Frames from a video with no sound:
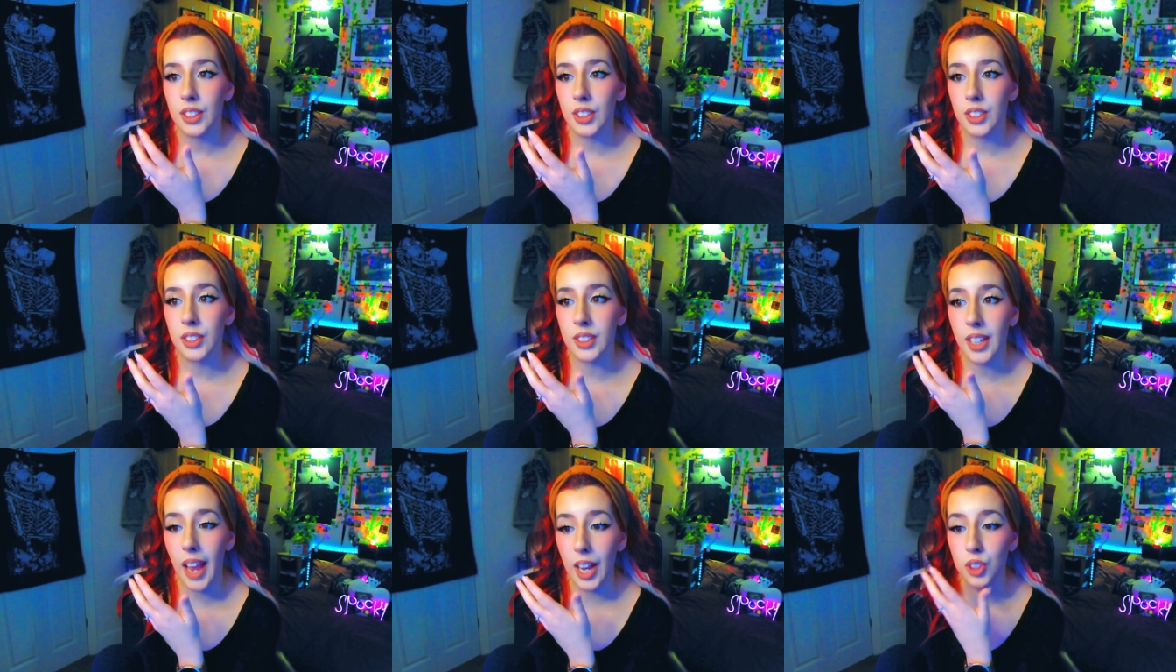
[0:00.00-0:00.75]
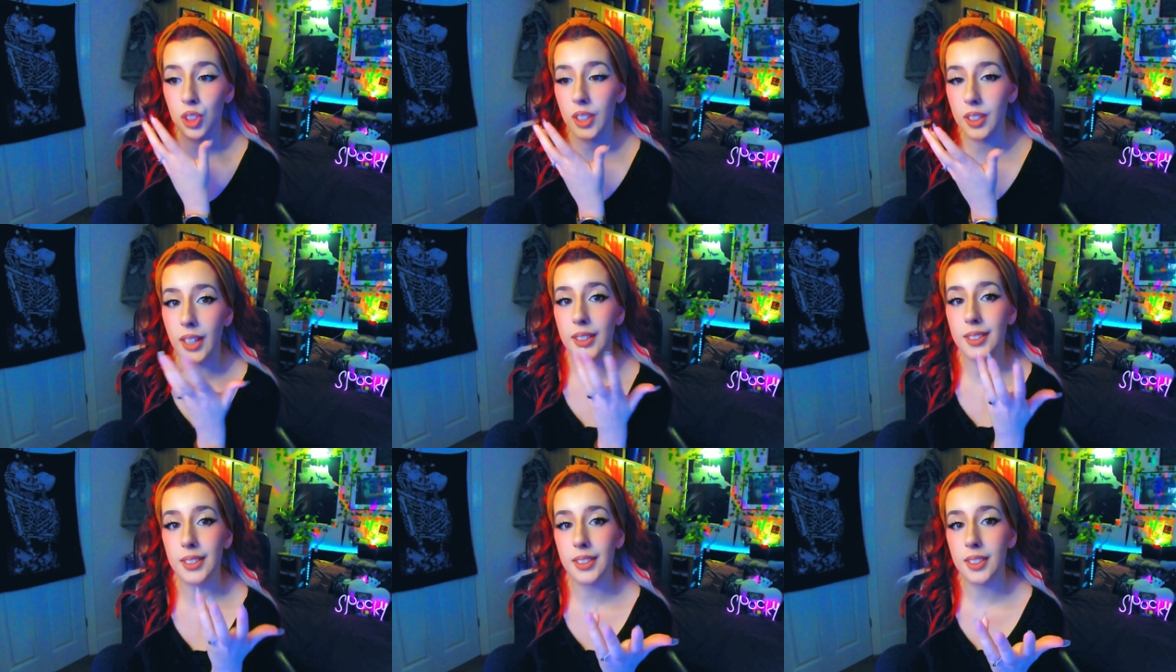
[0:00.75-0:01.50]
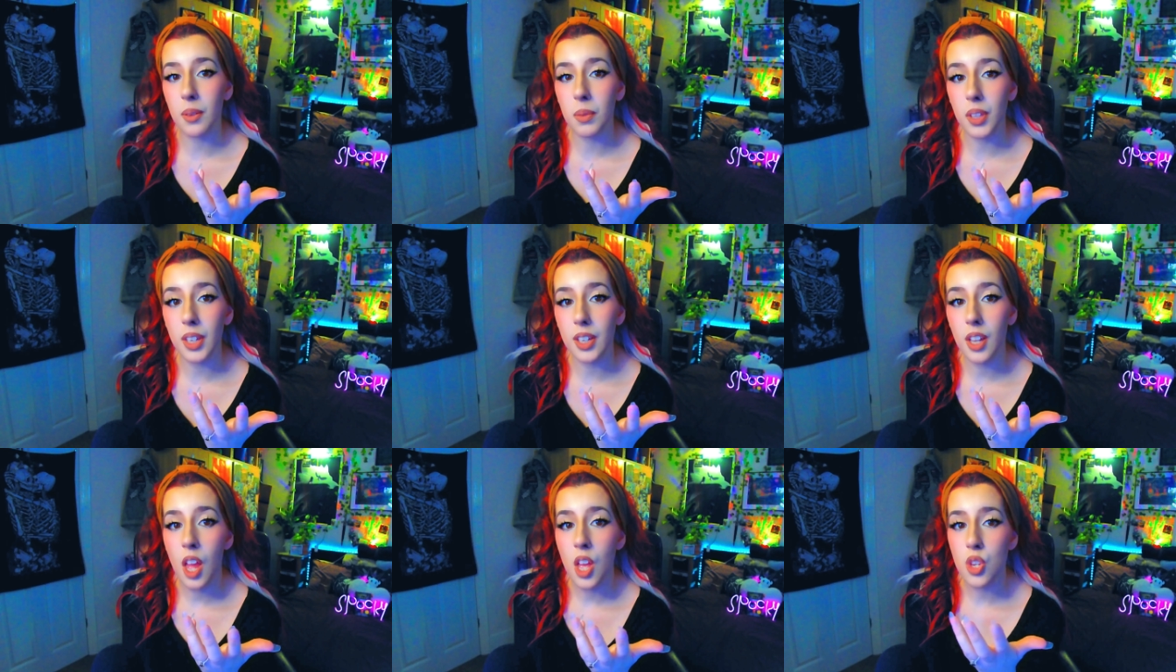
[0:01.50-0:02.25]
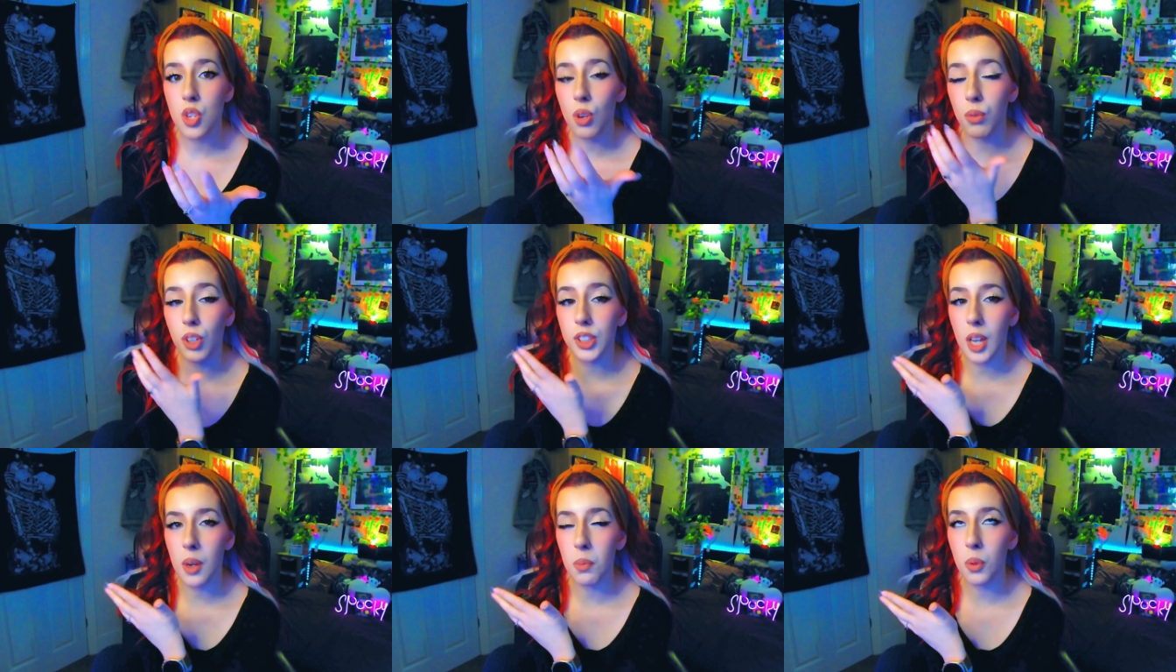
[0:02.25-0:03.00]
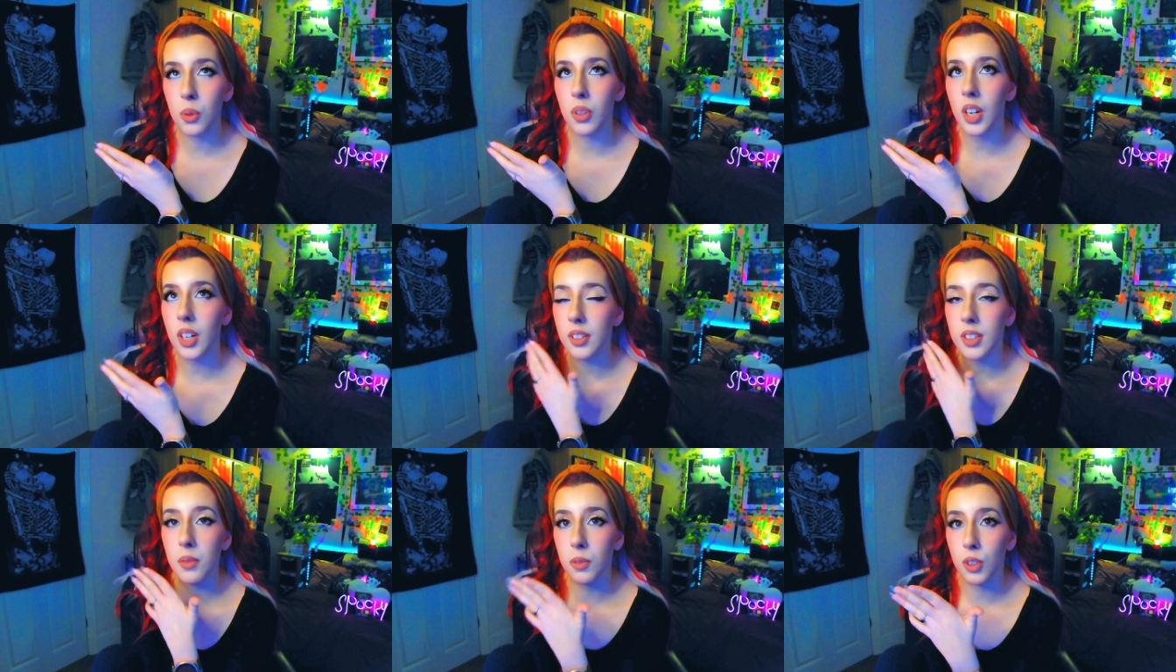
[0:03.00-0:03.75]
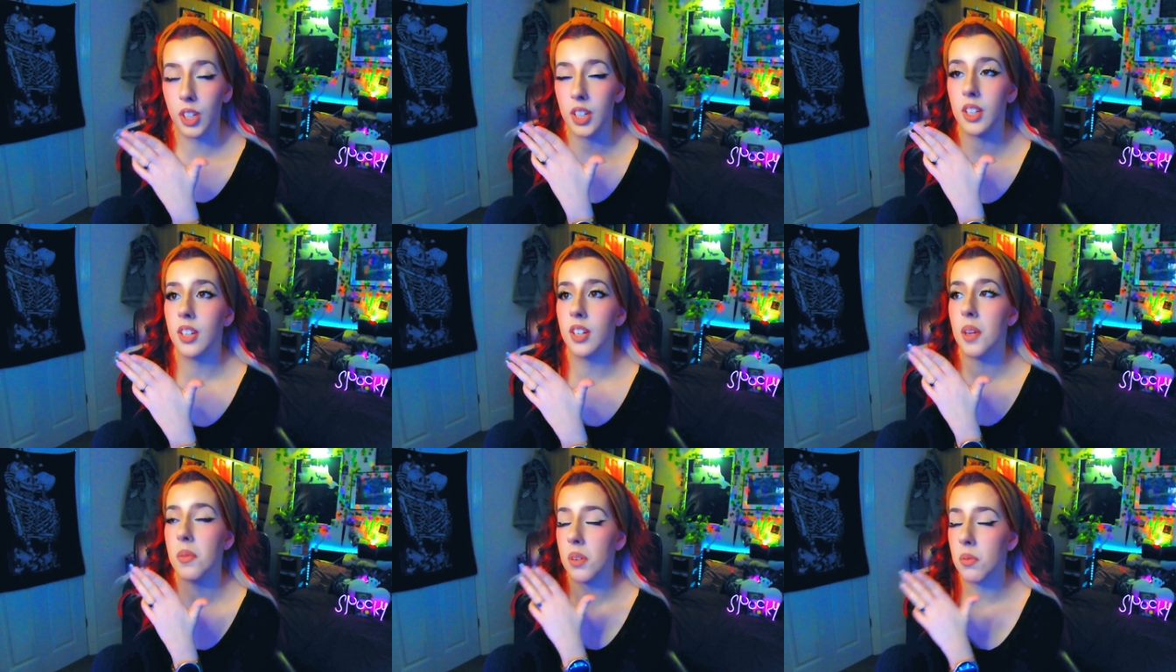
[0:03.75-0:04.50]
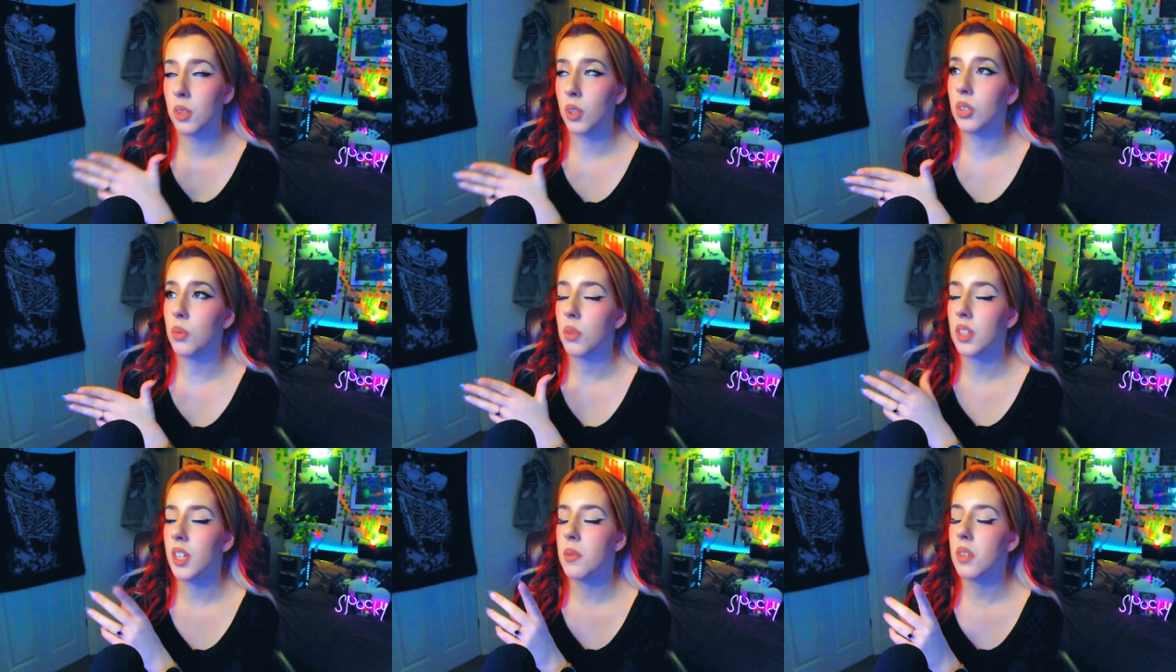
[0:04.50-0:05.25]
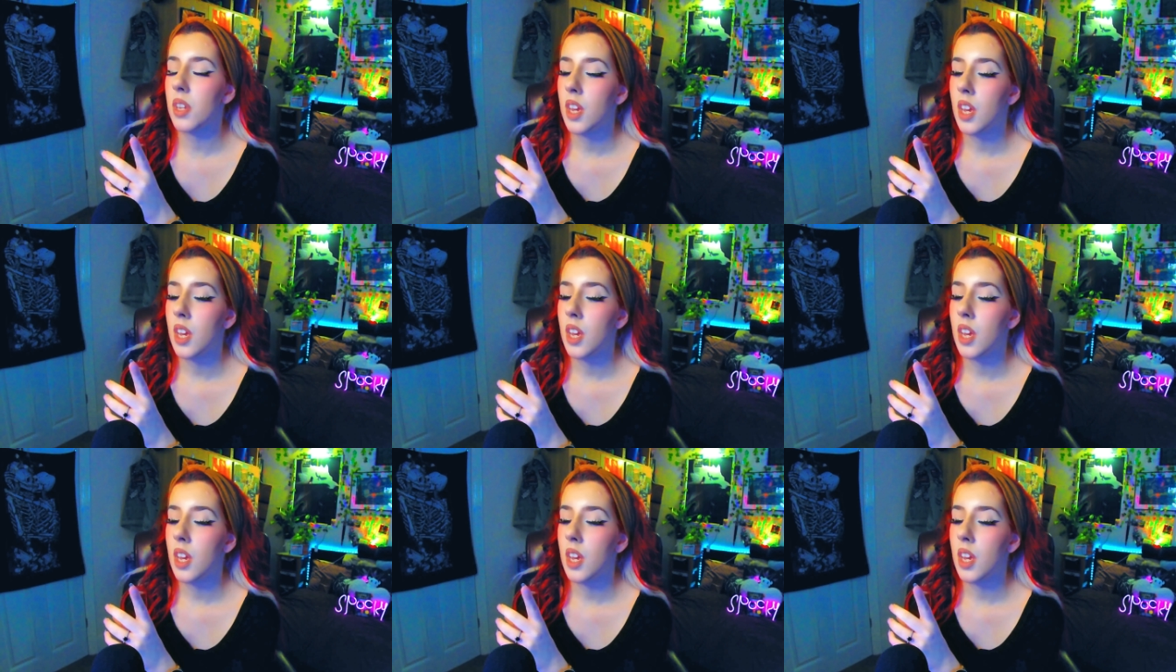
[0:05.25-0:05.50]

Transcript: she actually does see something. So, for example, I keep forgetting the names. I'm not good with names.